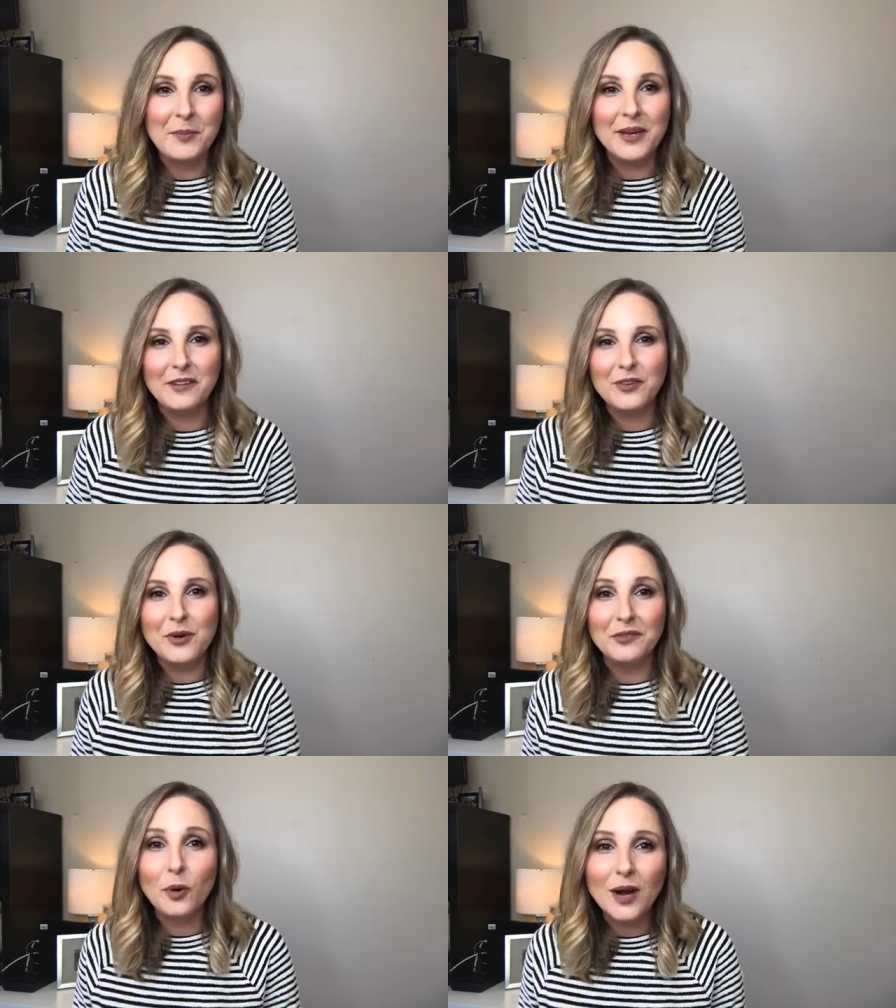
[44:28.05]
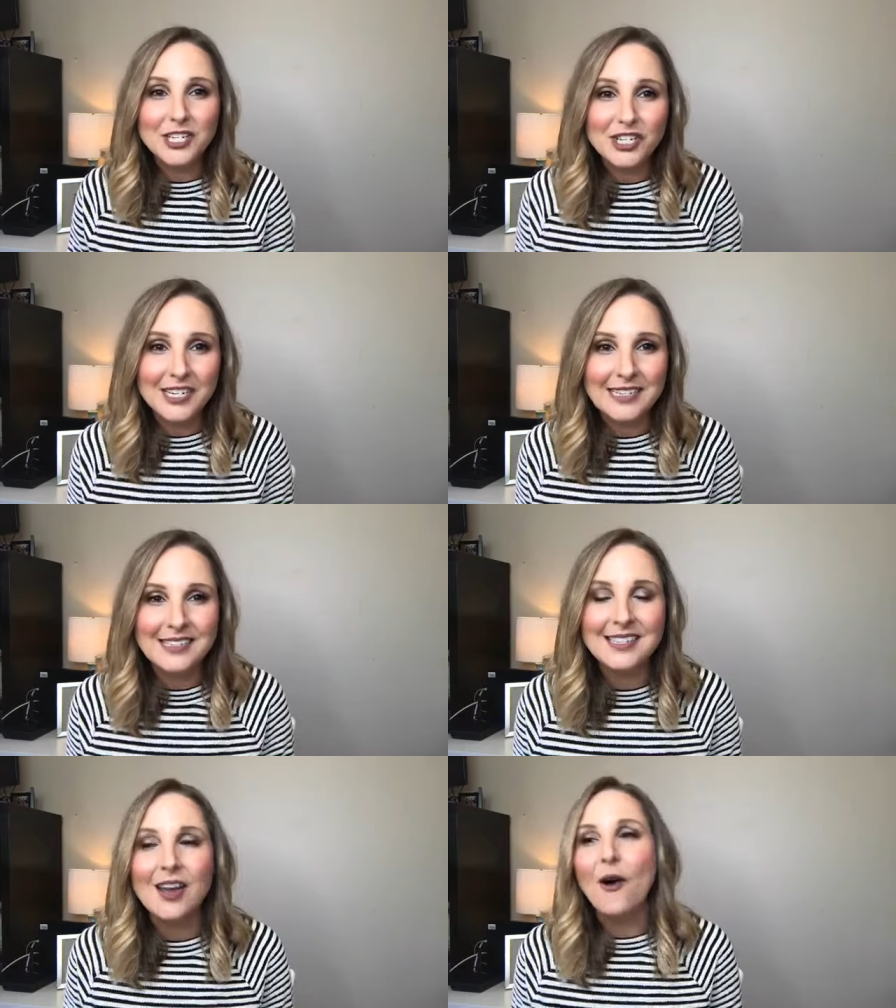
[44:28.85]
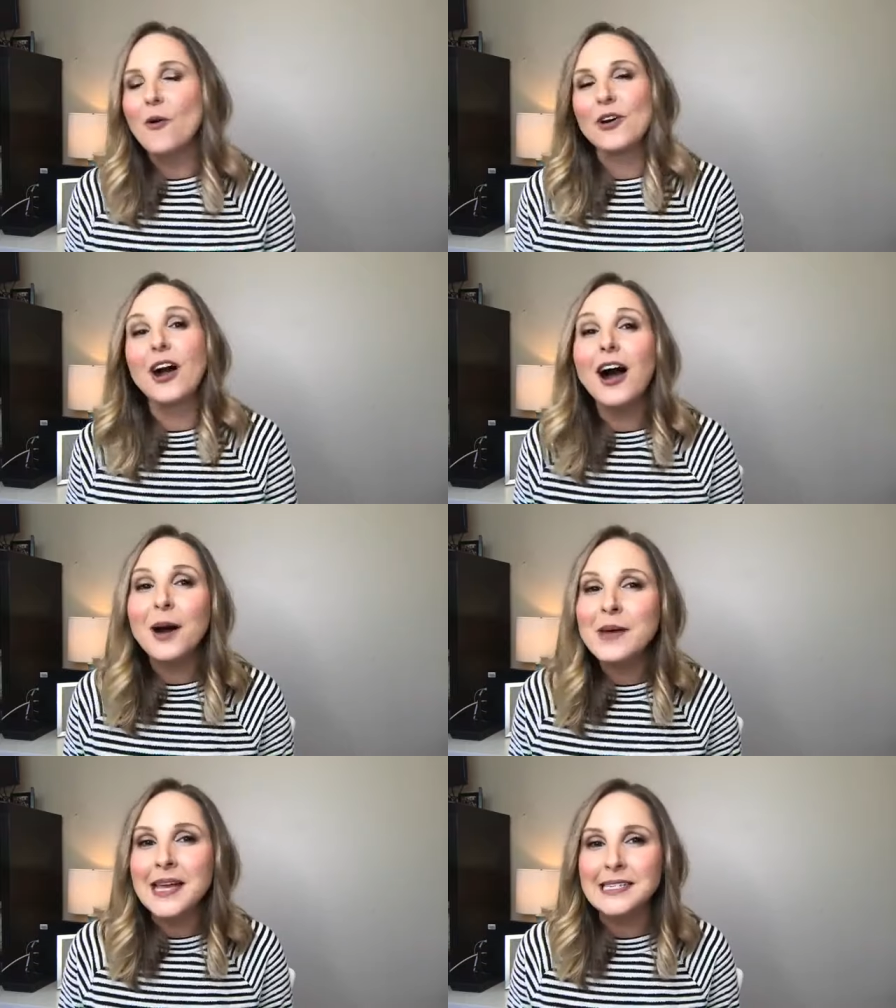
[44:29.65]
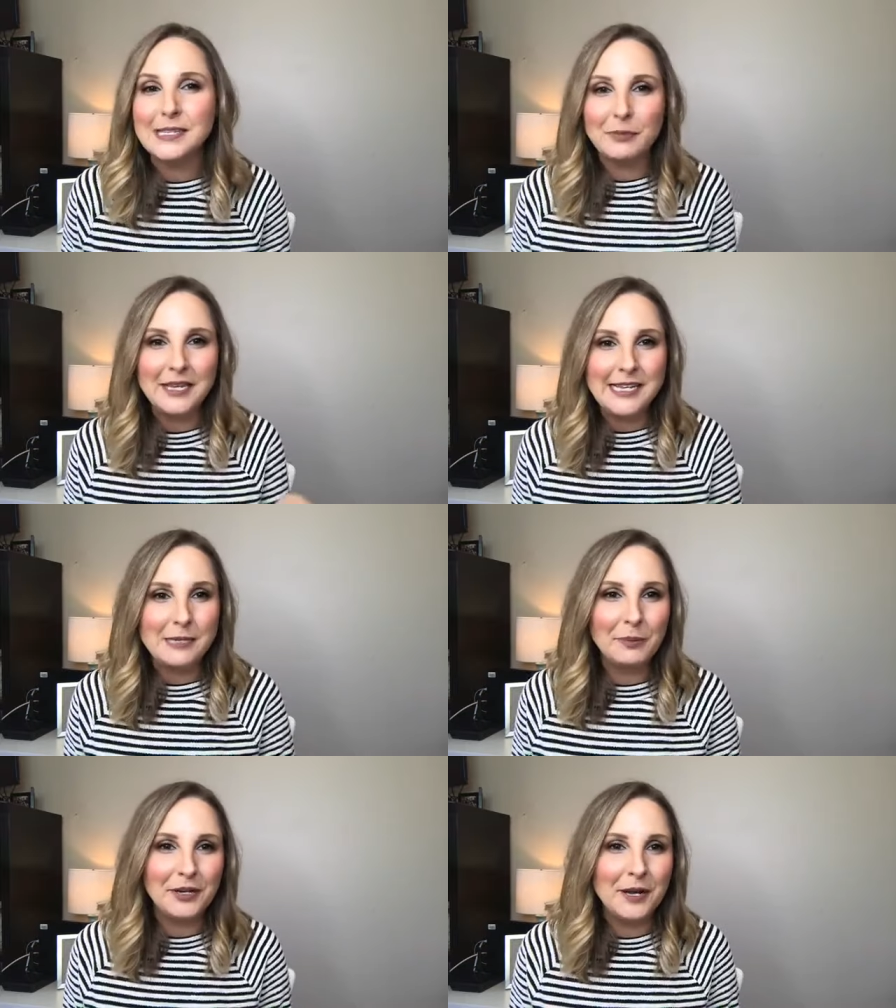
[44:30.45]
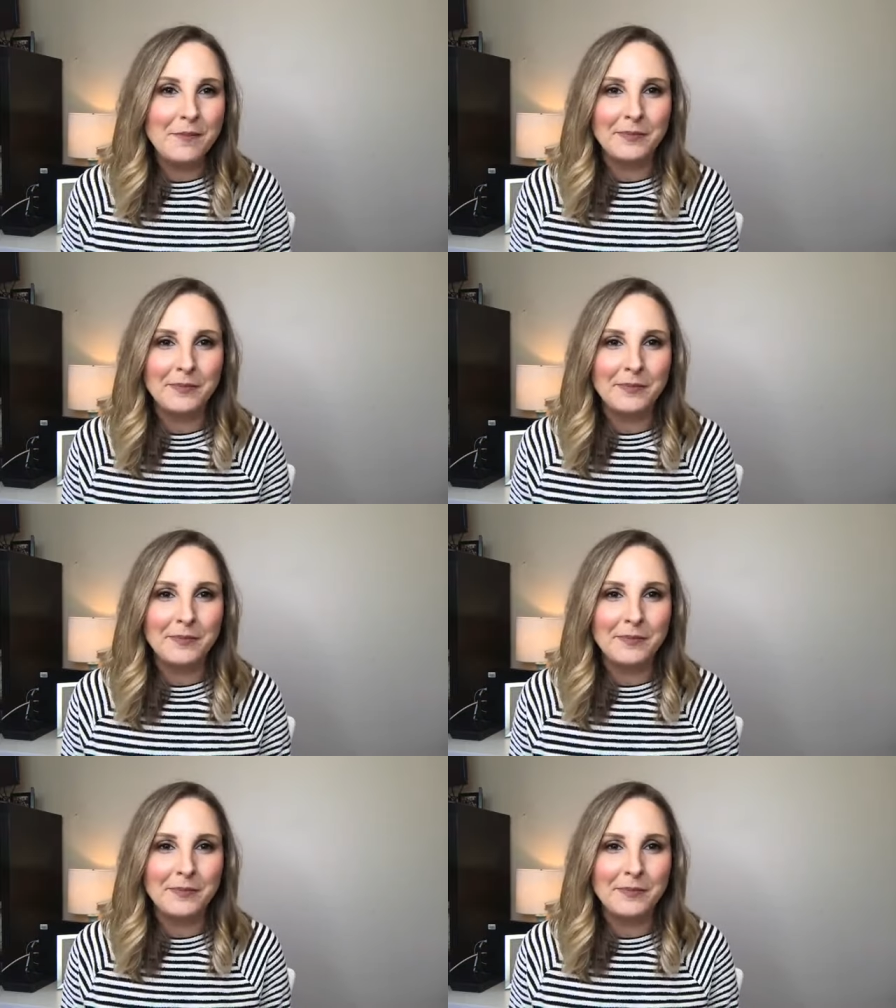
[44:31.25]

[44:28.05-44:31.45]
But if you have questions or comments, please put them.